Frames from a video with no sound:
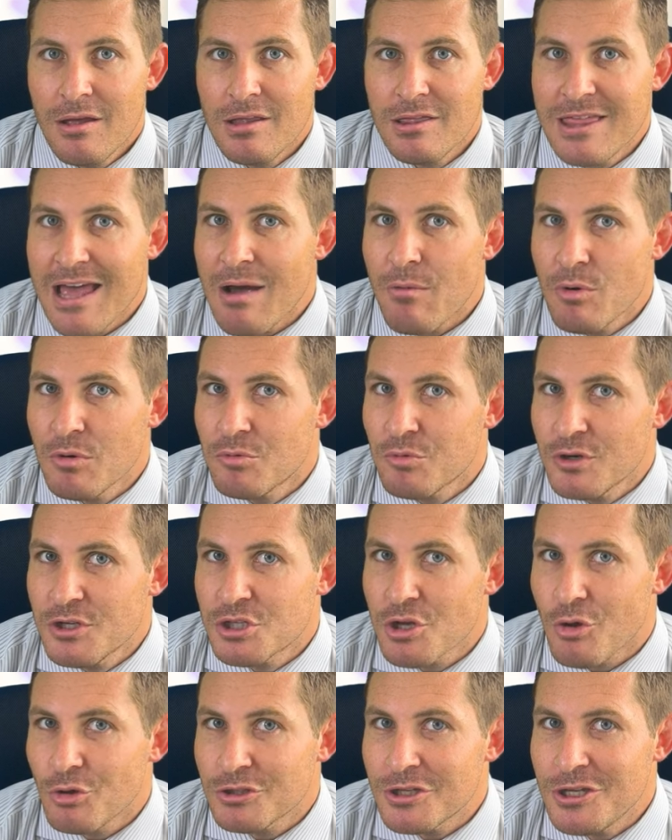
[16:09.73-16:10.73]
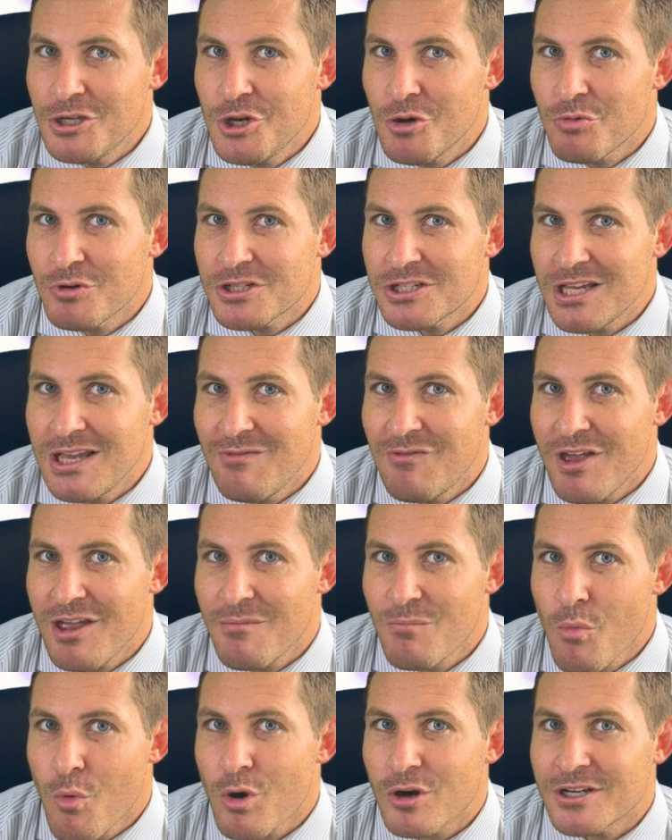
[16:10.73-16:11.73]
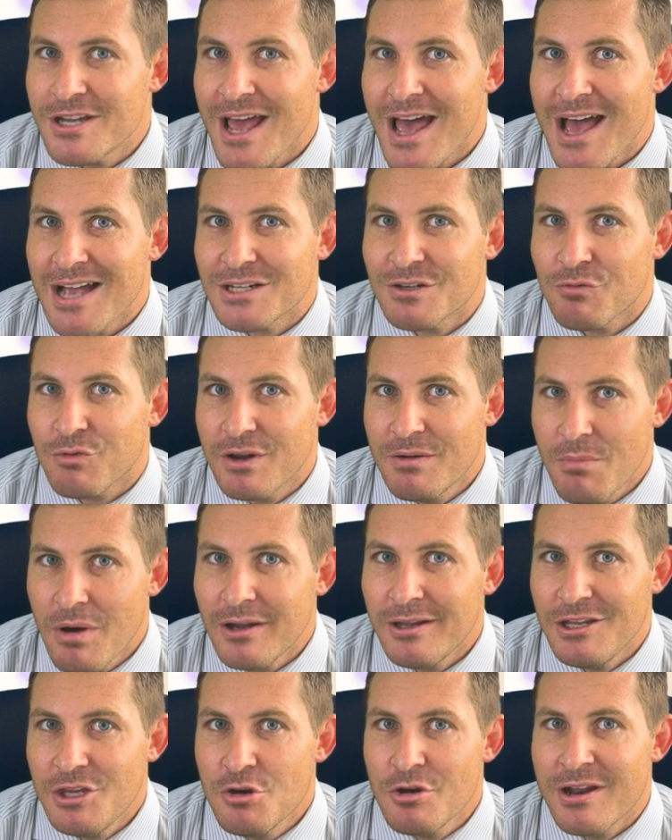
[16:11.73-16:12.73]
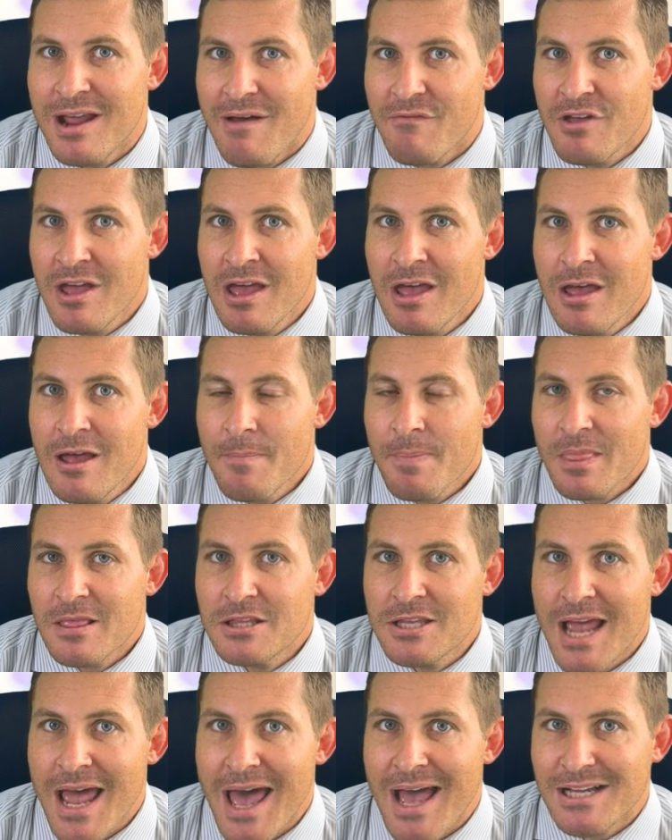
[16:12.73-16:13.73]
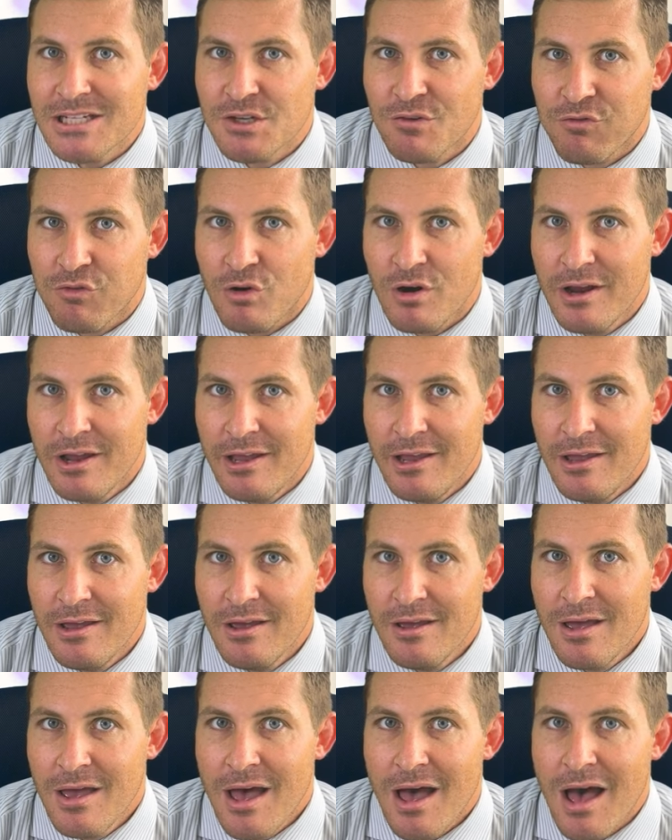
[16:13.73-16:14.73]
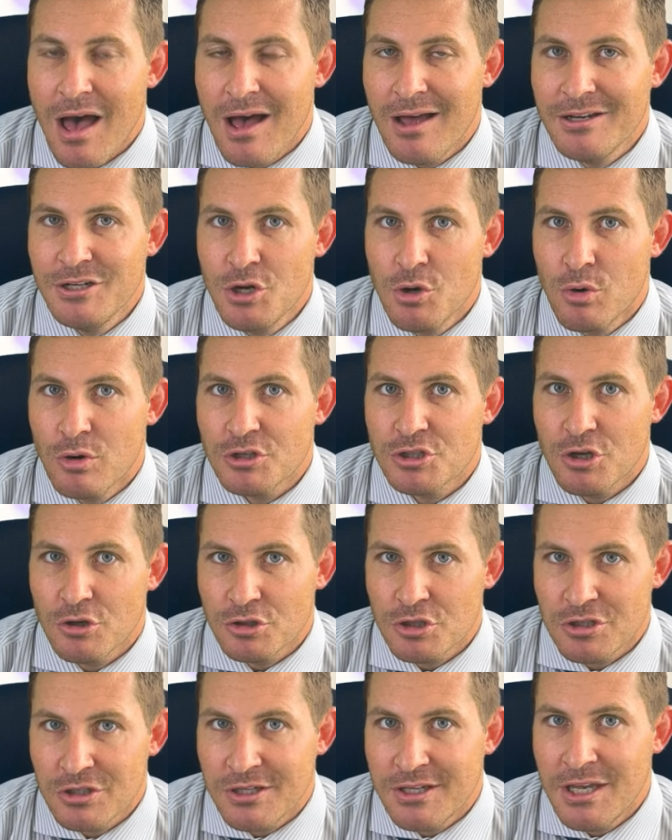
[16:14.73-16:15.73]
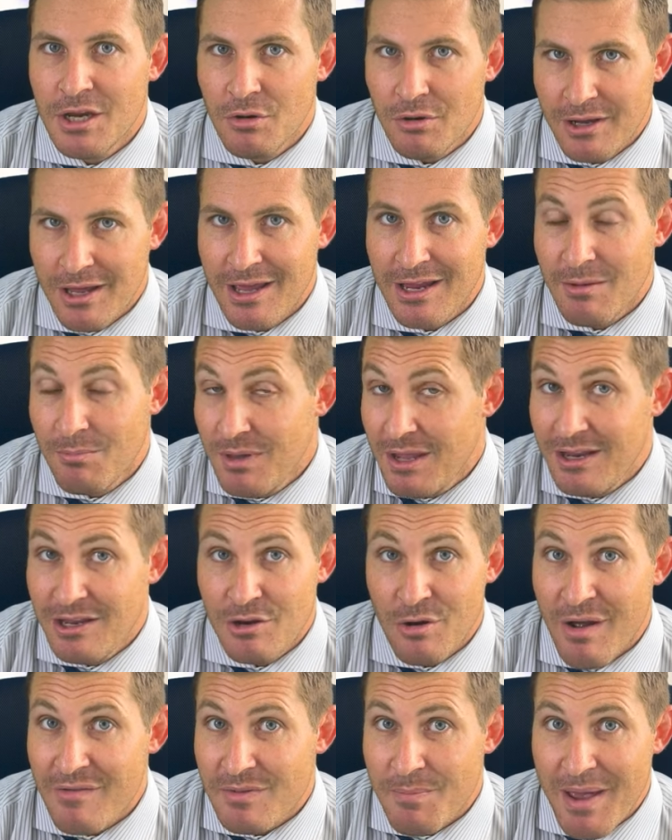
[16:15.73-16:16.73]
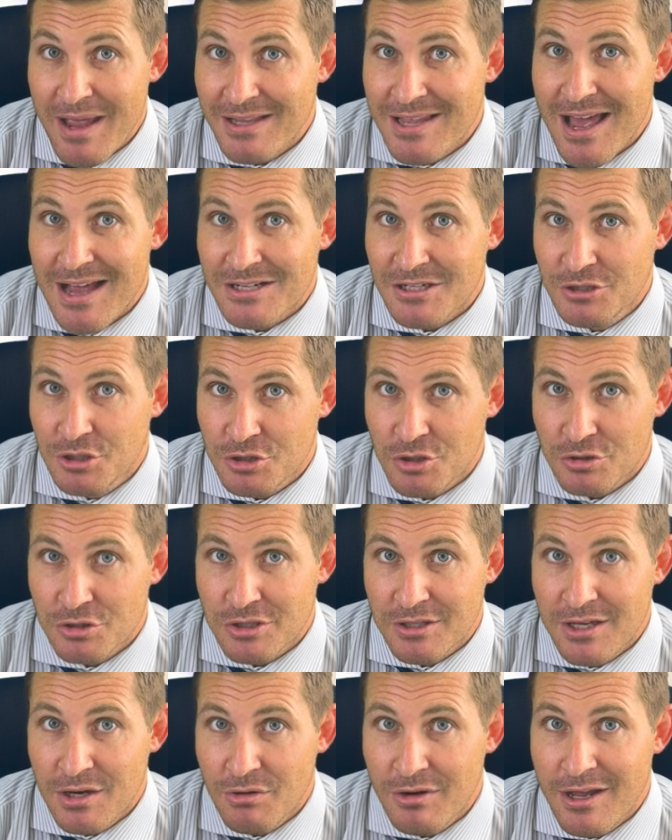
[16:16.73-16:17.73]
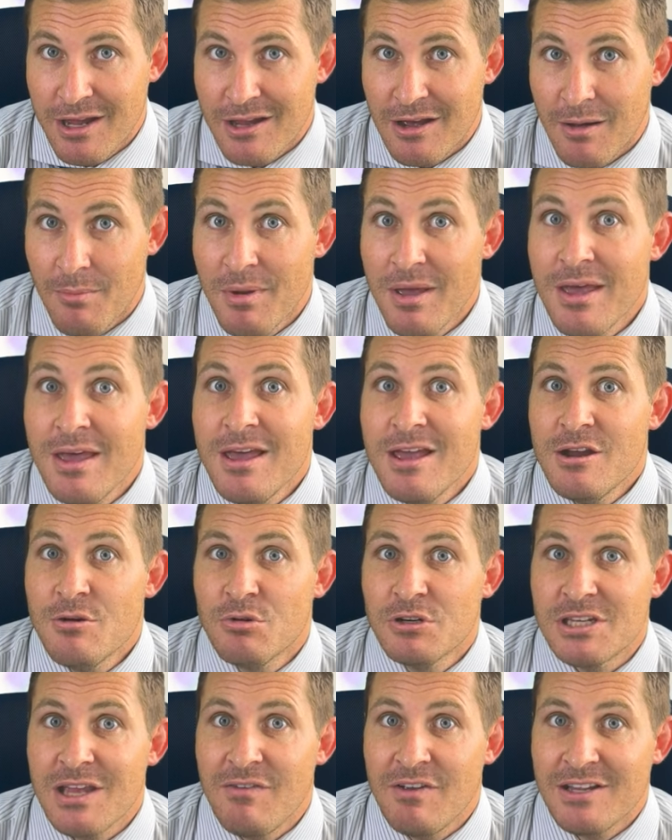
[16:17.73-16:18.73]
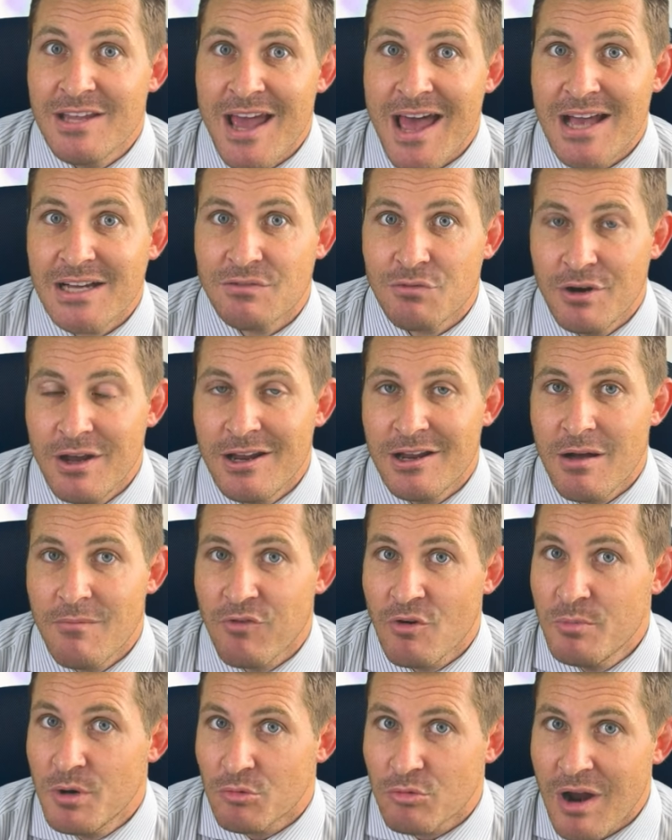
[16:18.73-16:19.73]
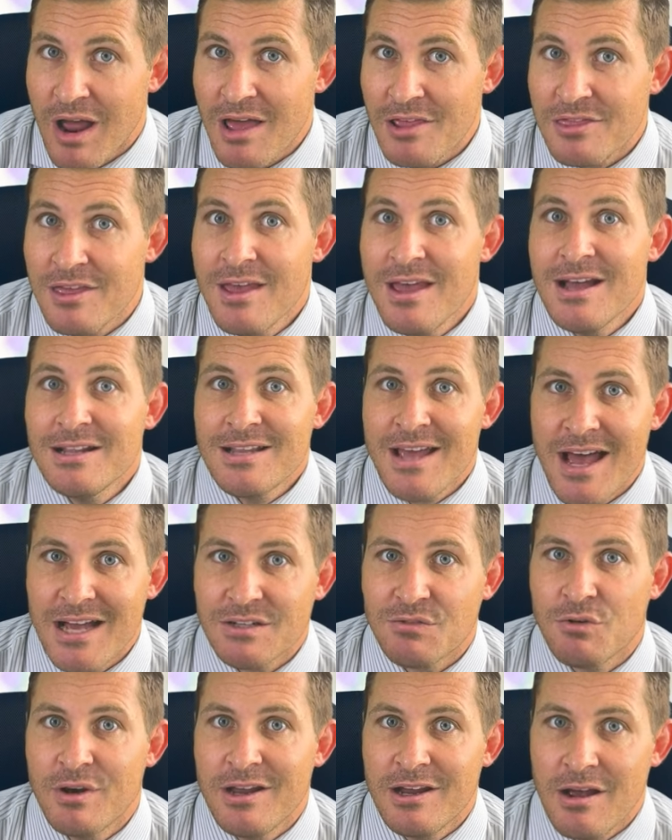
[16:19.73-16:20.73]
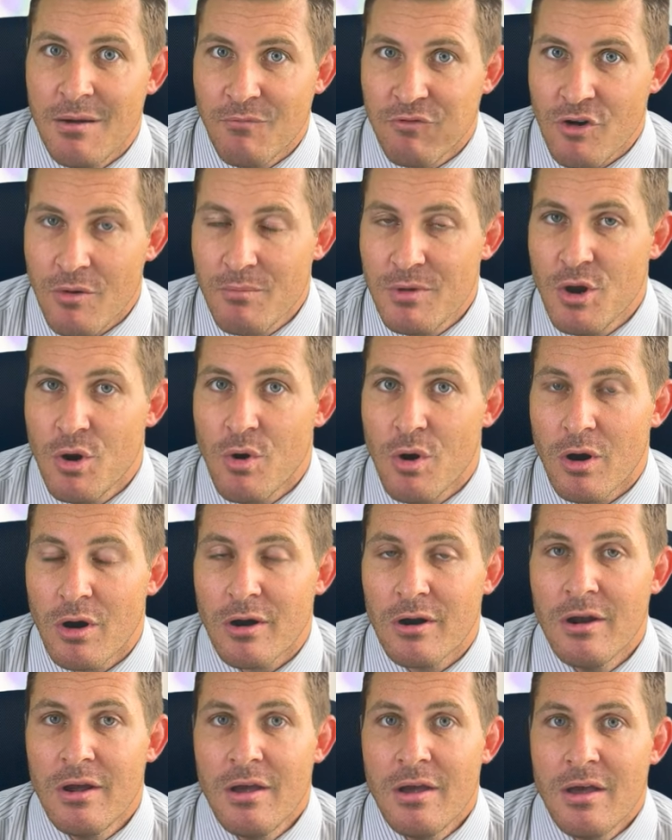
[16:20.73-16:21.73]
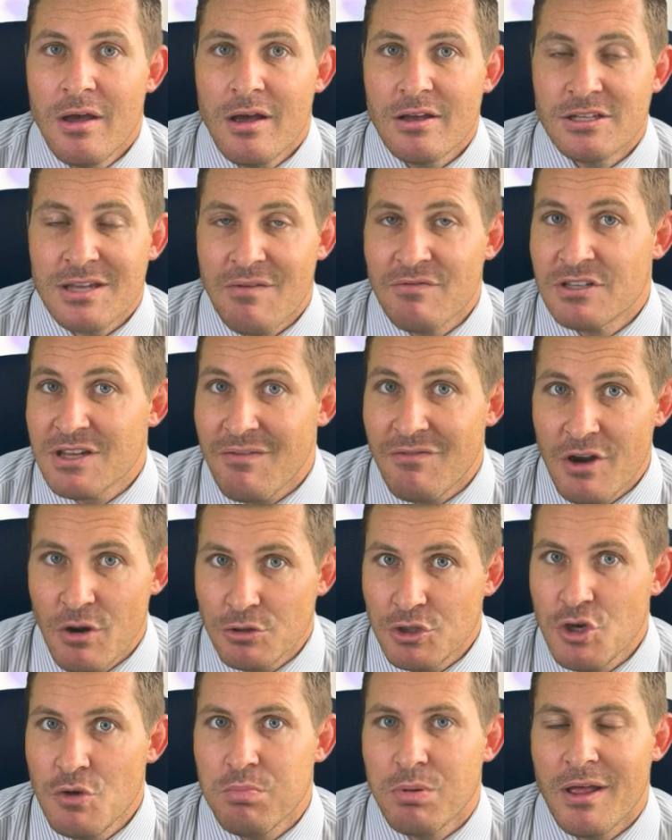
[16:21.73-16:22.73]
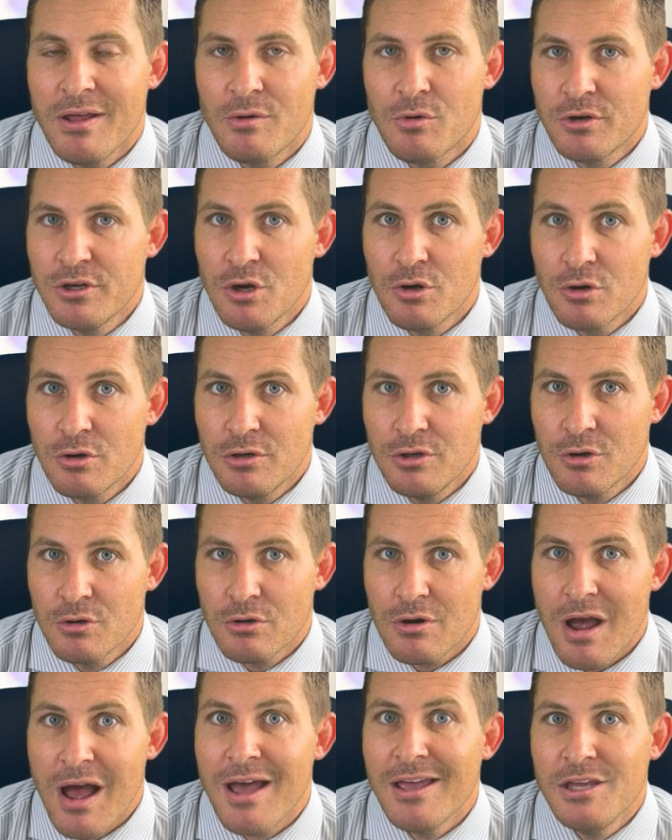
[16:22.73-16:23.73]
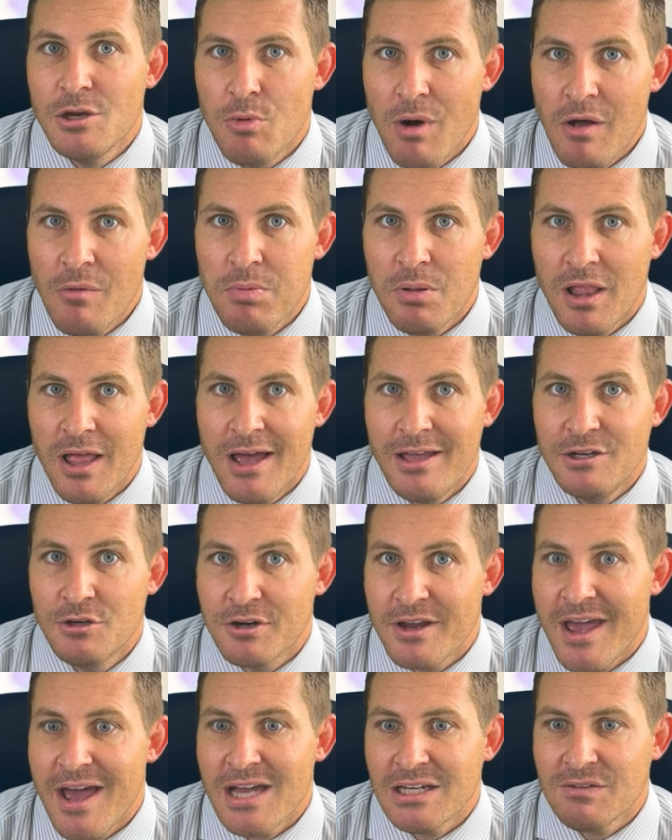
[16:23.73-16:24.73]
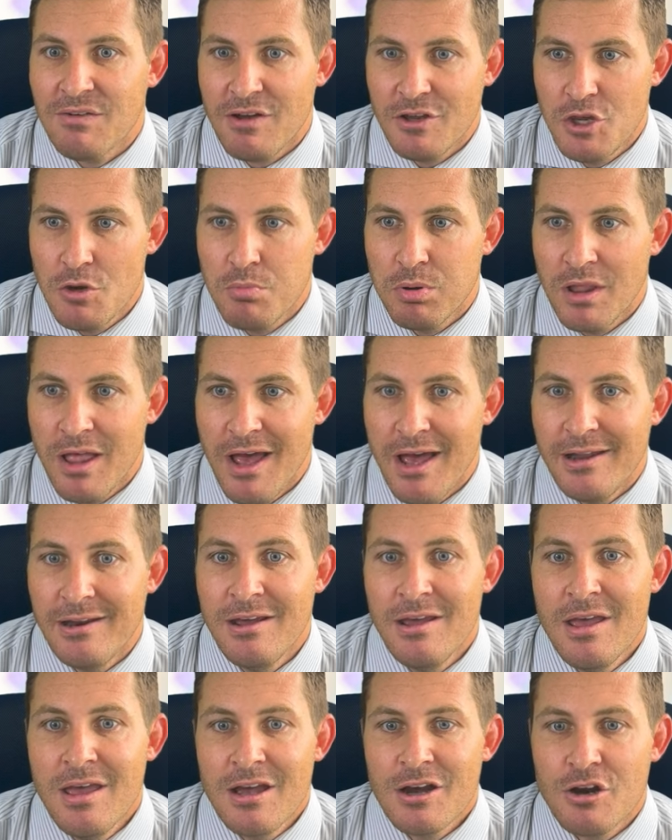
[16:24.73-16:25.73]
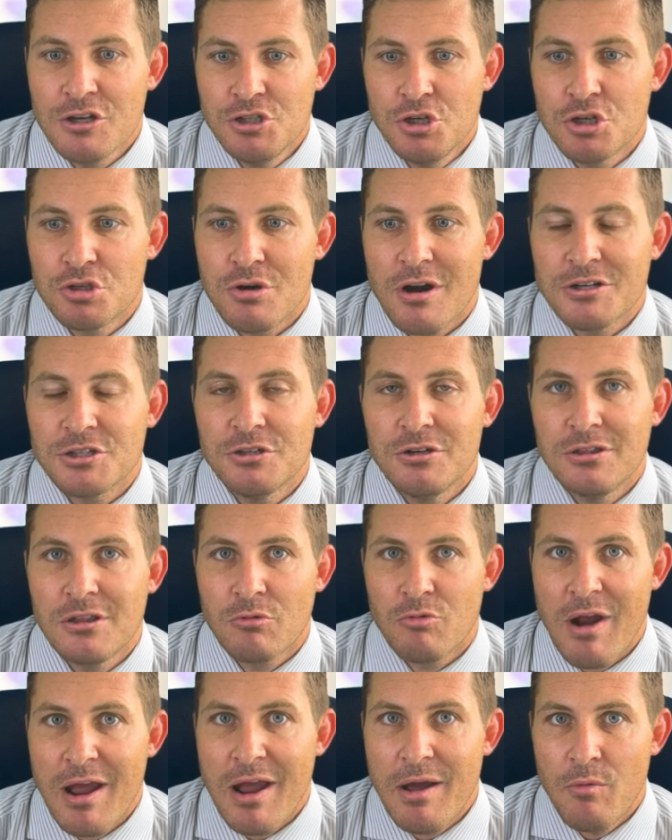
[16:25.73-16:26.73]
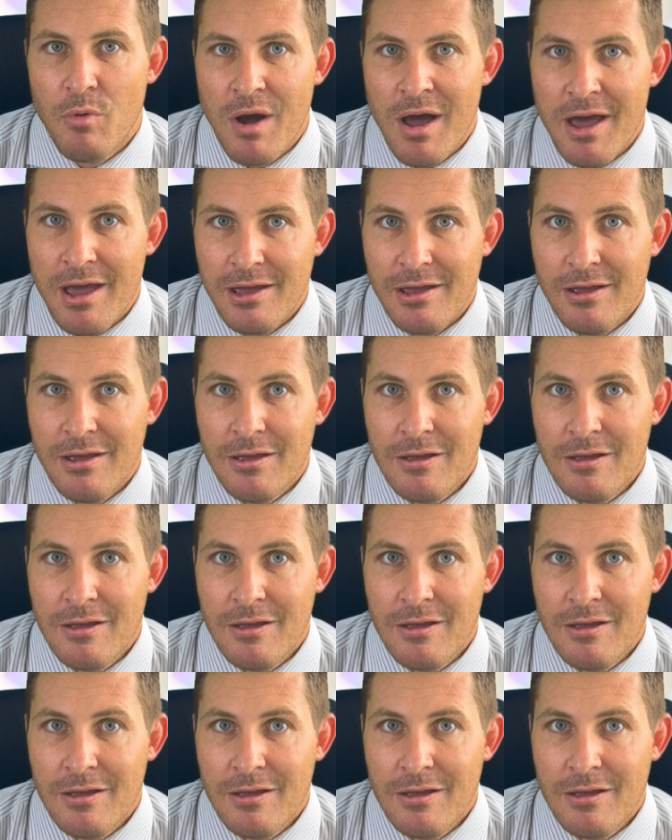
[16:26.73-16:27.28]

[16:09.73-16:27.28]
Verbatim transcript: that would result in you receiving more tax-free money. You could have tax-free on your Social Security income, meaning you don't have to pay tax on your Social Security income. You're receiving tax-free income from your Roth, tax-free income from your seven seven zero two plan or your, your I U L plan, your cash value plan, because you structured it the right way.